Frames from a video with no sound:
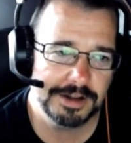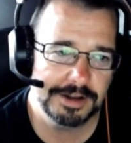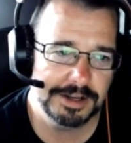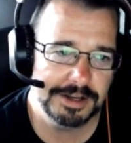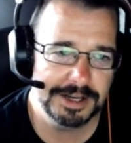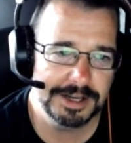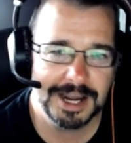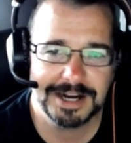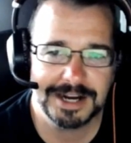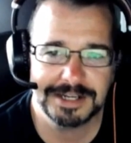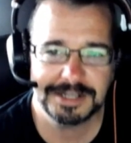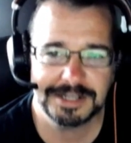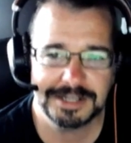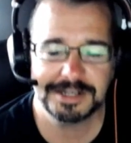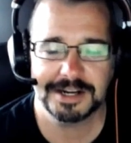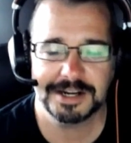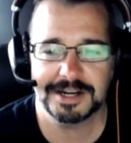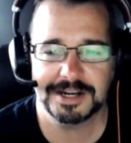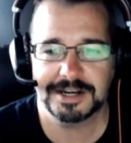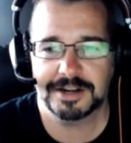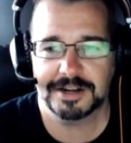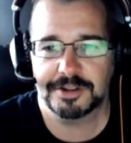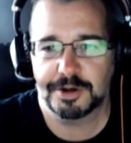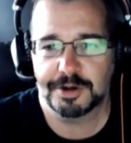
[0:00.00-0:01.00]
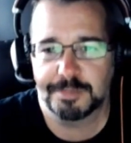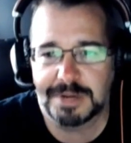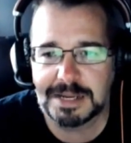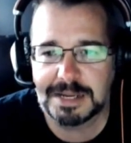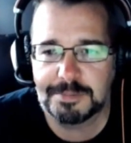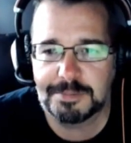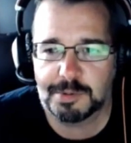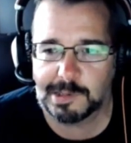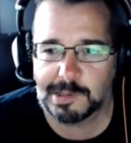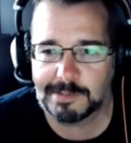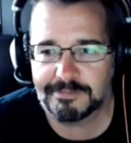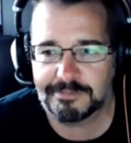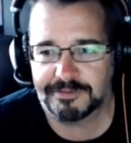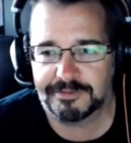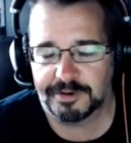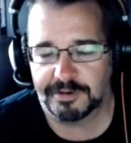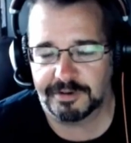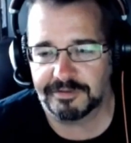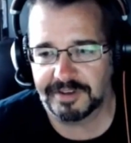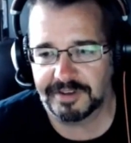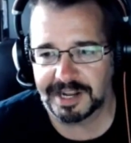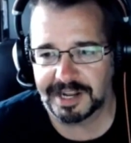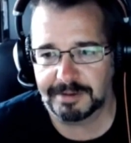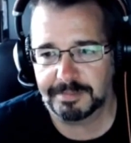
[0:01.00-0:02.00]
99 other people up for
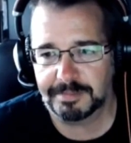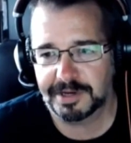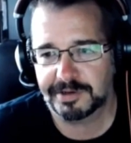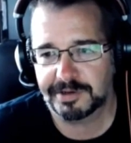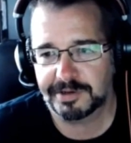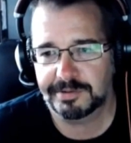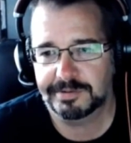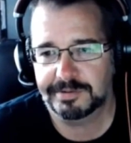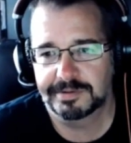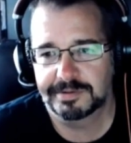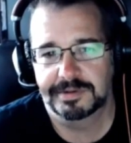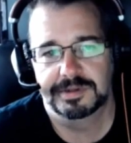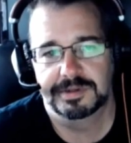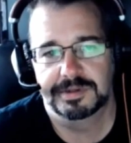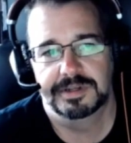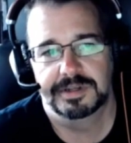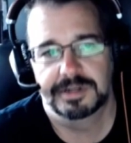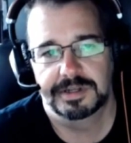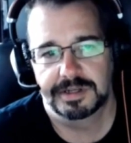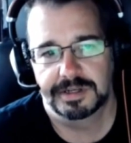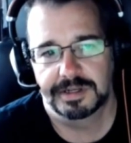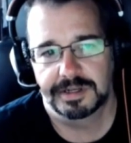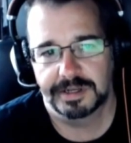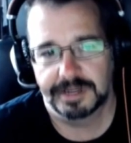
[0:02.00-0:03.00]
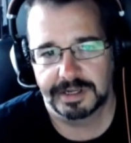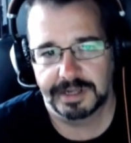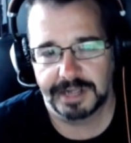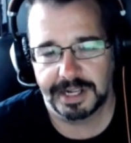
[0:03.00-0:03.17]
Venmo, mm-hmm.